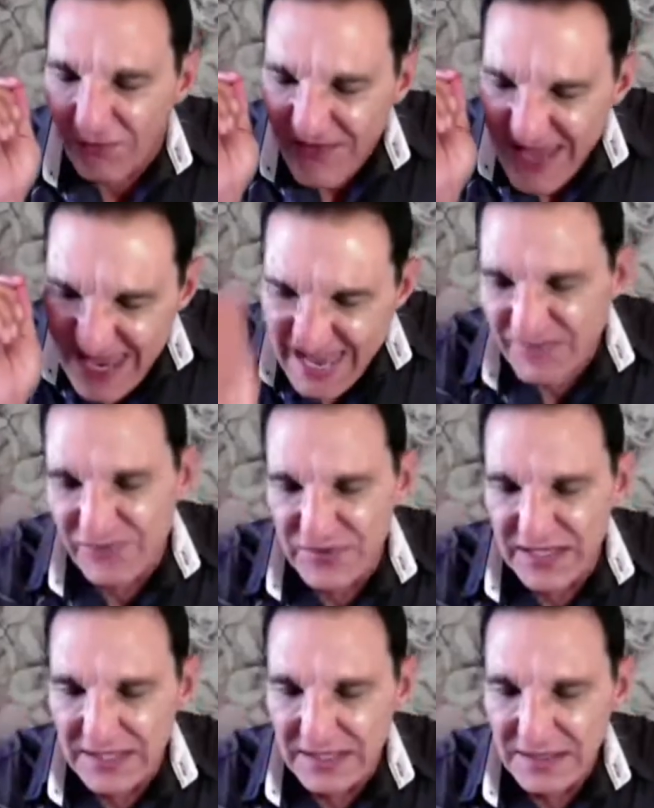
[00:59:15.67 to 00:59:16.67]
of
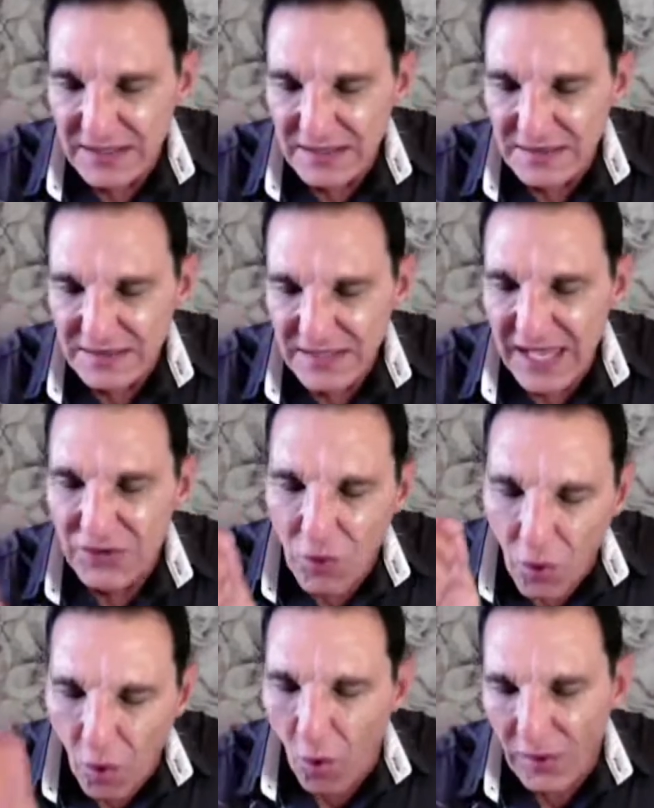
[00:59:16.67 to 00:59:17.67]
every
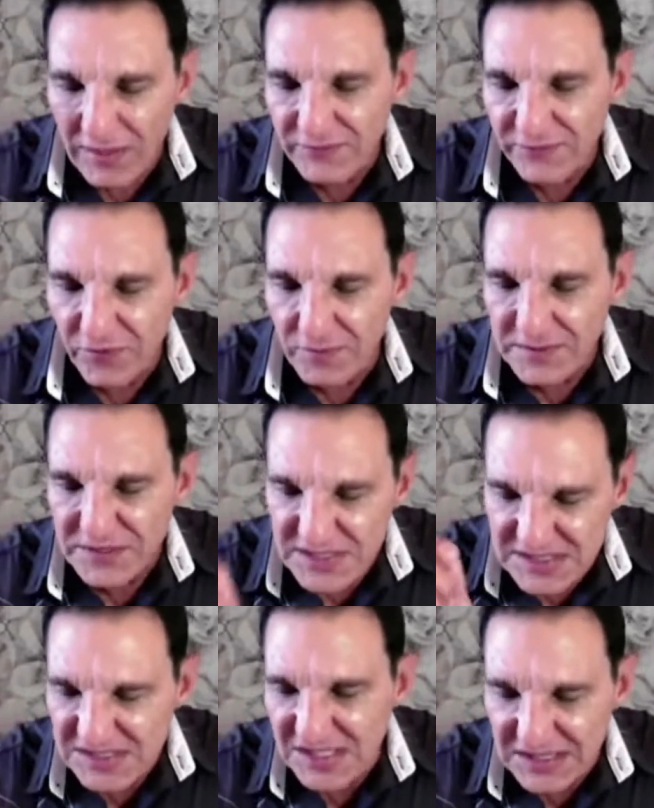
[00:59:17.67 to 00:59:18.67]
and all
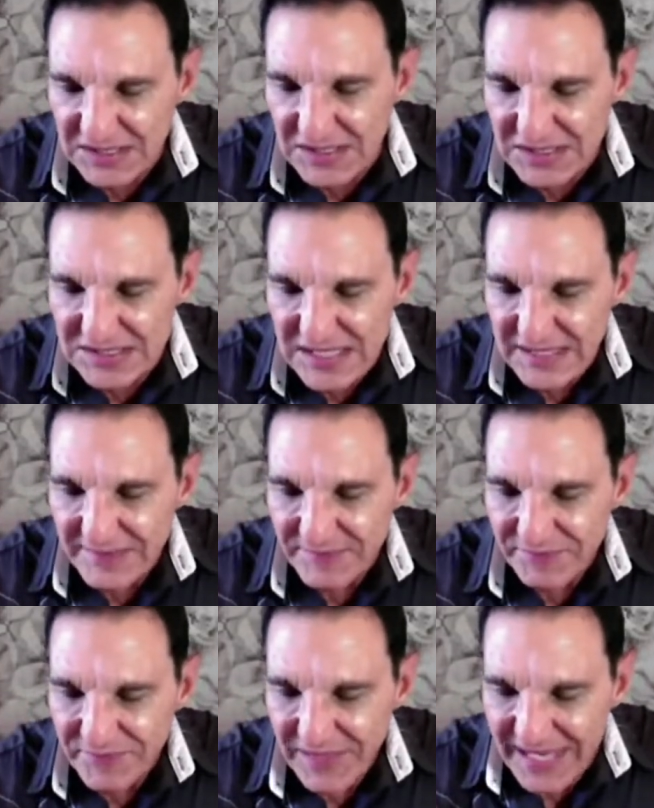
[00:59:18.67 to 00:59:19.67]
infirmity, sickness,
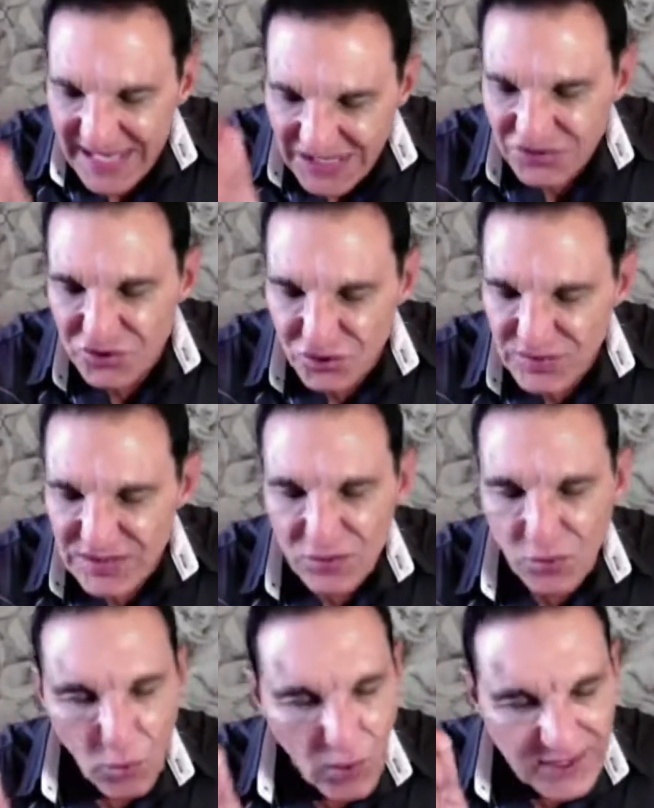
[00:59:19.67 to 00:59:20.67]

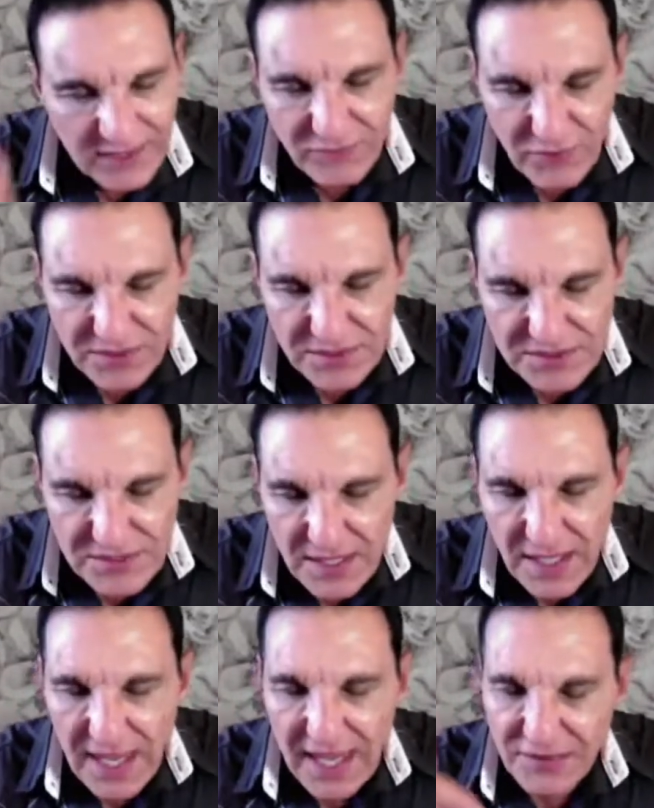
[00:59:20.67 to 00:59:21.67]
injuries, whatever it is.
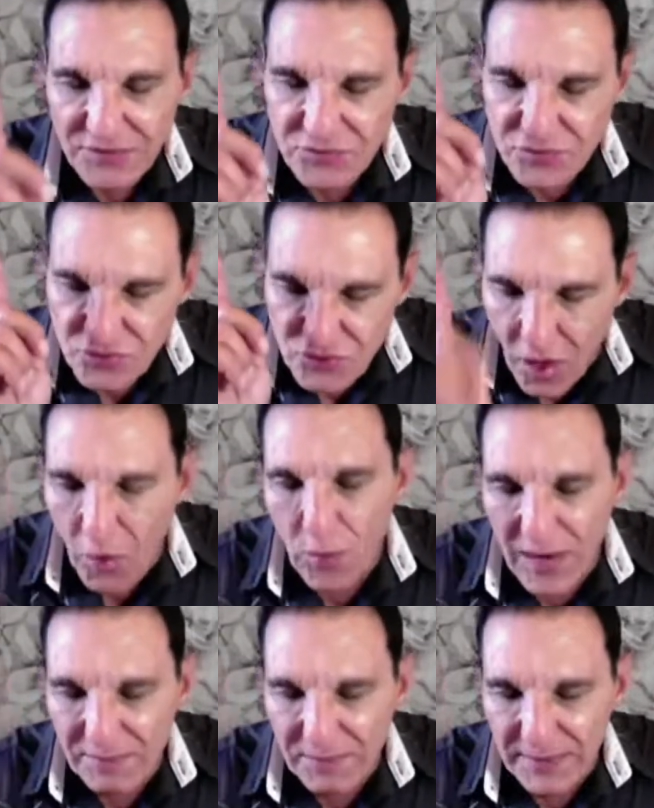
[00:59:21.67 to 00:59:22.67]

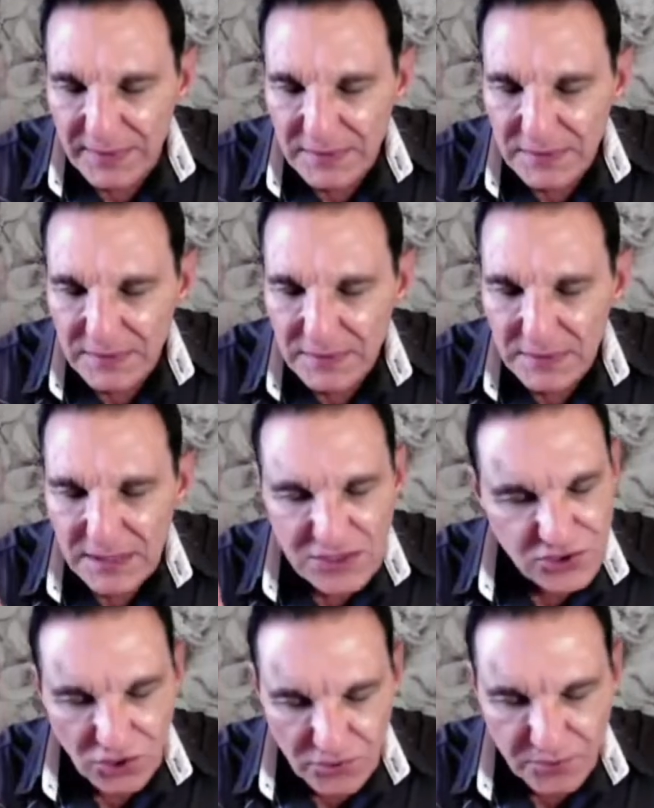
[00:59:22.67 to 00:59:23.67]
No weapon
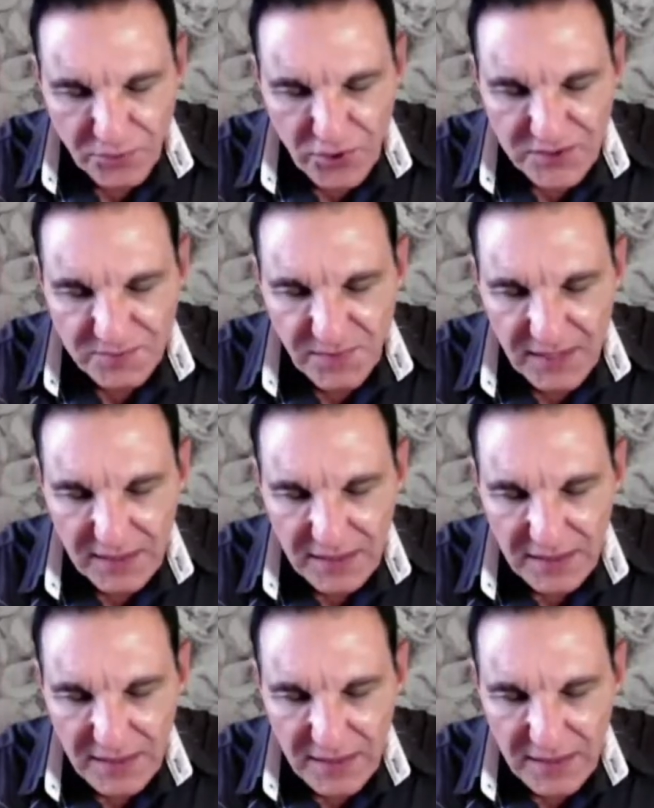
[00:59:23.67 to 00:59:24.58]
is going to prosper.